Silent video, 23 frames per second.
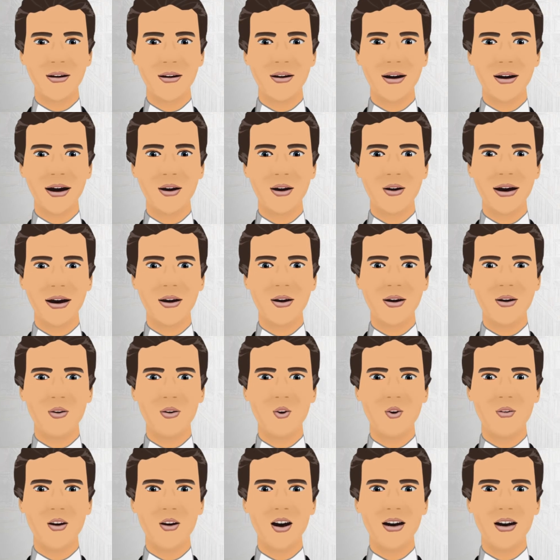These games
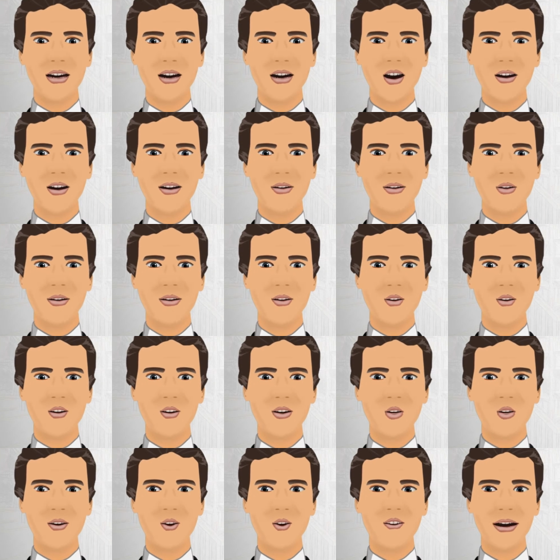were also the
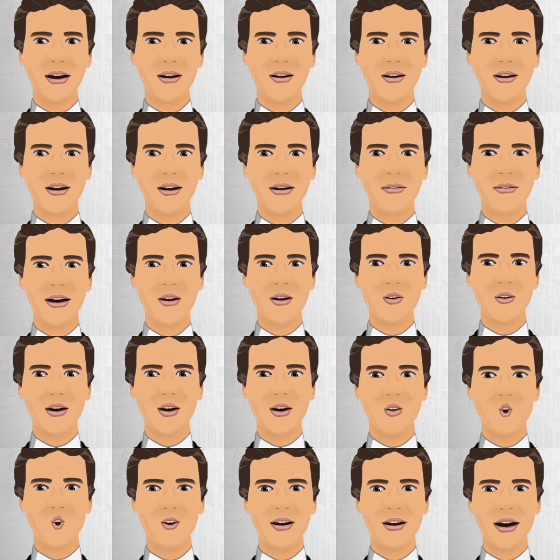first to be telecast
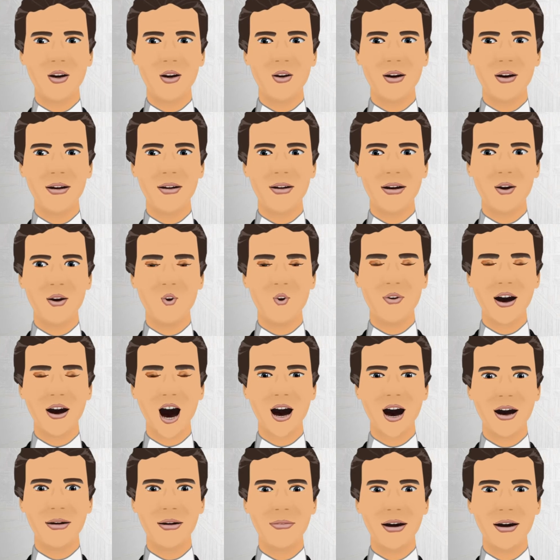internationally
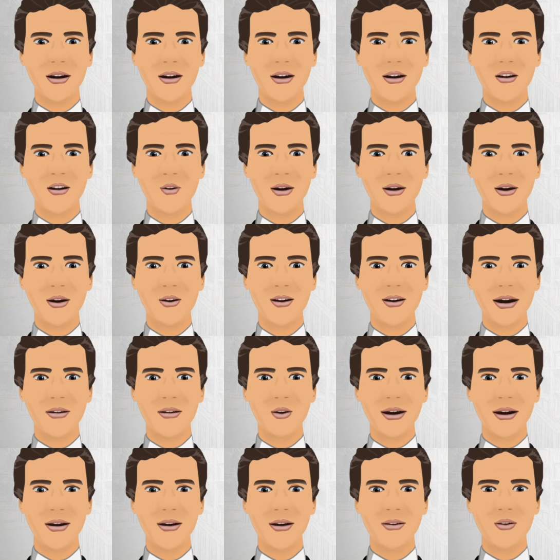without the need for
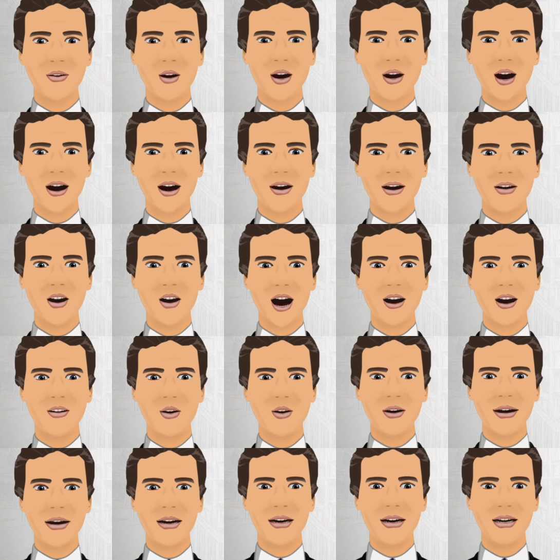tapes to be flown
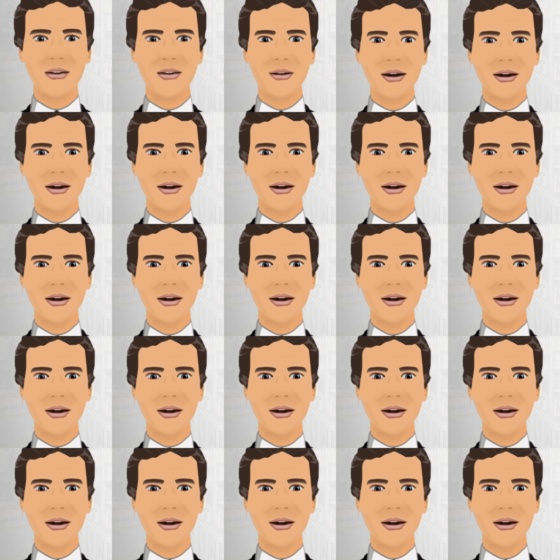overseas